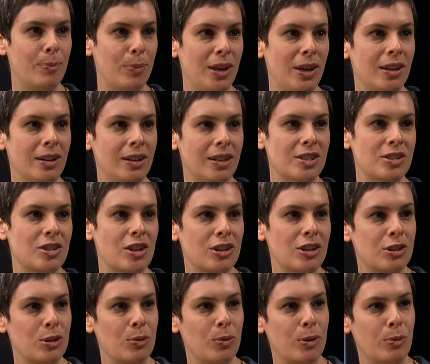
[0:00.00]
being in
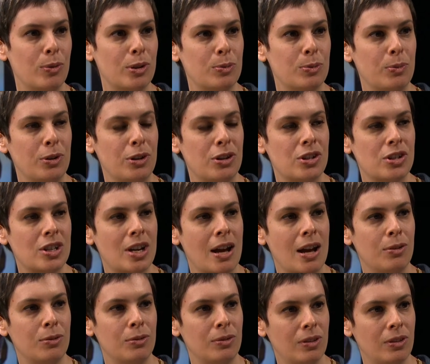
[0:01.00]
conjunction with Whisper or
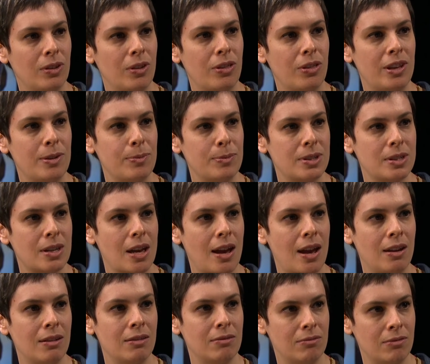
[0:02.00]
Shout. The themes
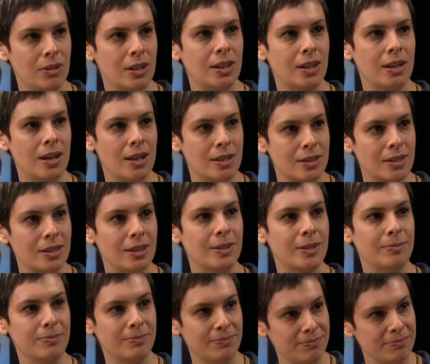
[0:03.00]
tie really mm-hmm. nicely.
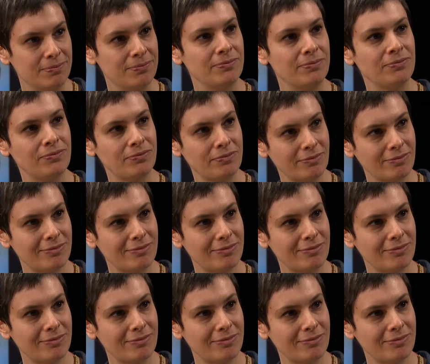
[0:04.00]
So, what else are